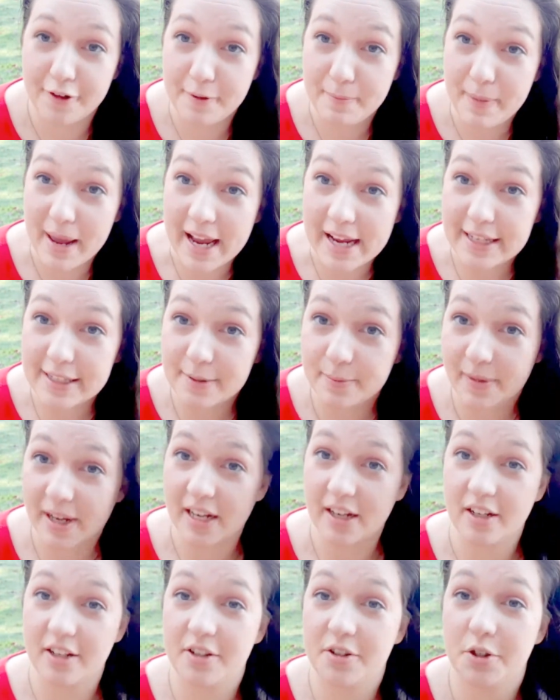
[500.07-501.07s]
a
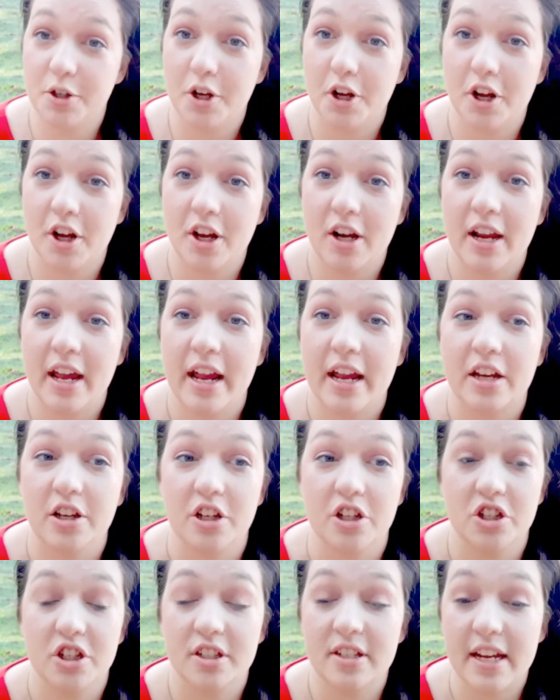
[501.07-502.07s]
pacemaker soon and
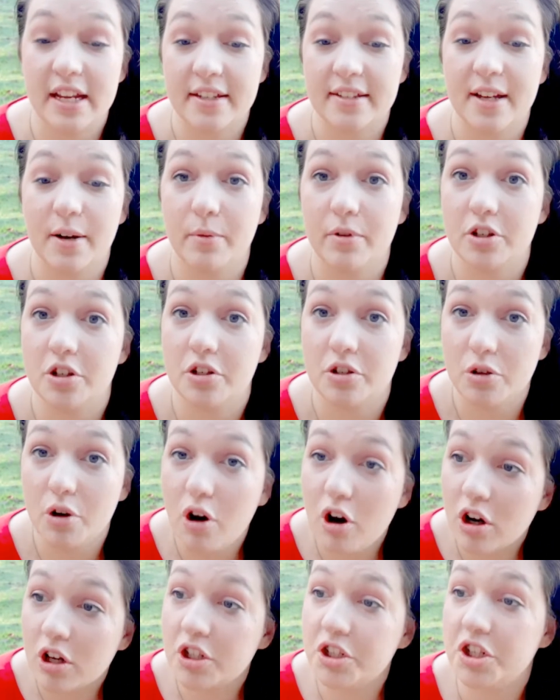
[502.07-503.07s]
you just need someone to
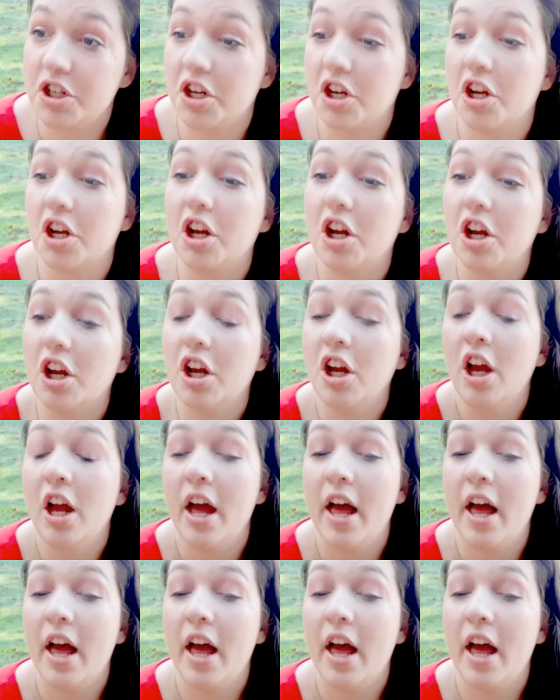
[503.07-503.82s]
talk to,